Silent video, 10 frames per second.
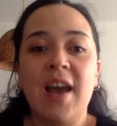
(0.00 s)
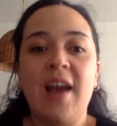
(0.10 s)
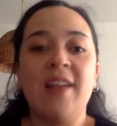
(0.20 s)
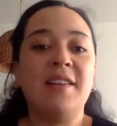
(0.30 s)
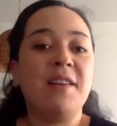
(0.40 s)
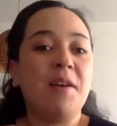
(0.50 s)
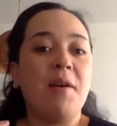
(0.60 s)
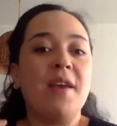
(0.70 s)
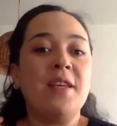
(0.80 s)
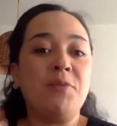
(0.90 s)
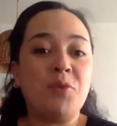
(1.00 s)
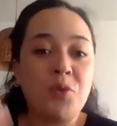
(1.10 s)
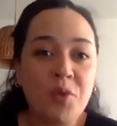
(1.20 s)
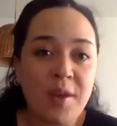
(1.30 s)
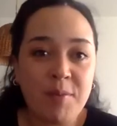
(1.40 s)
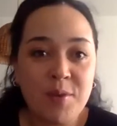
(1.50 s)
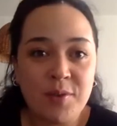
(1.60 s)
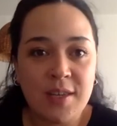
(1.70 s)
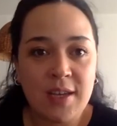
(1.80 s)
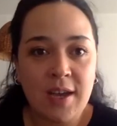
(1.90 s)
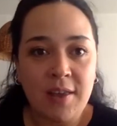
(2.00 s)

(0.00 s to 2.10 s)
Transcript: and it's through the music,